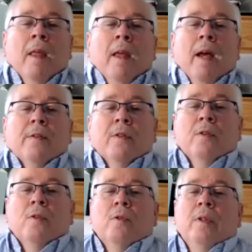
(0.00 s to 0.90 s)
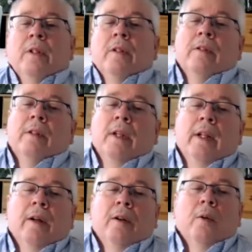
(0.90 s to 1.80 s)
As the school year is
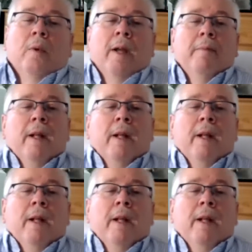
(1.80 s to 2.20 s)
getting underway,